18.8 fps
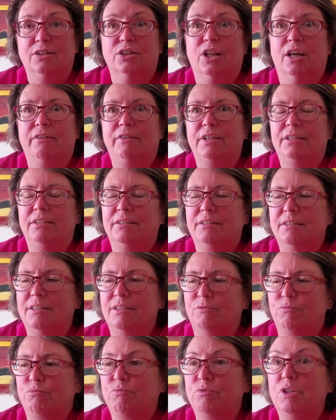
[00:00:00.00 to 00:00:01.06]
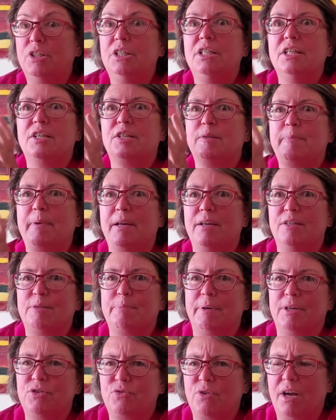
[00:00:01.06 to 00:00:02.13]
Love it. Really expands
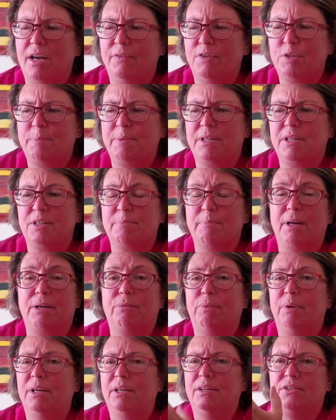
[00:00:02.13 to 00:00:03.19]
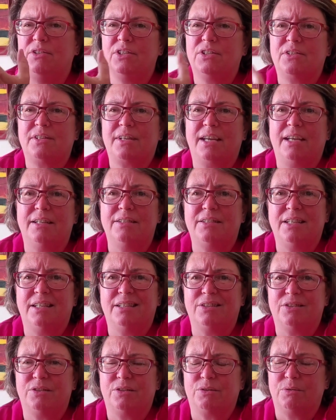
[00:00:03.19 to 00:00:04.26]
my travels because my rig, you just can't
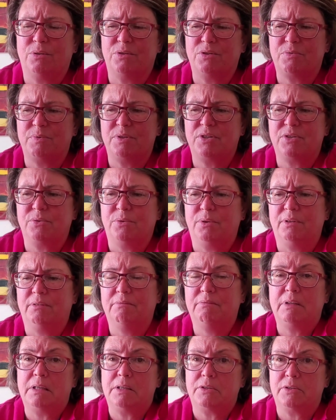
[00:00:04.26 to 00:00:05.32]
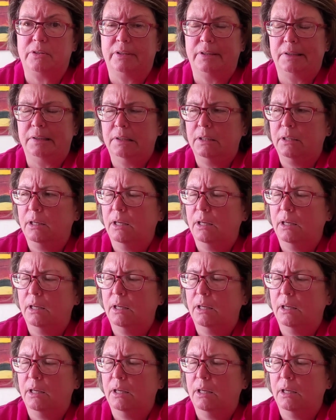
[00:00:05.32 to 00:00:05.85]
take it to the grocery store easily.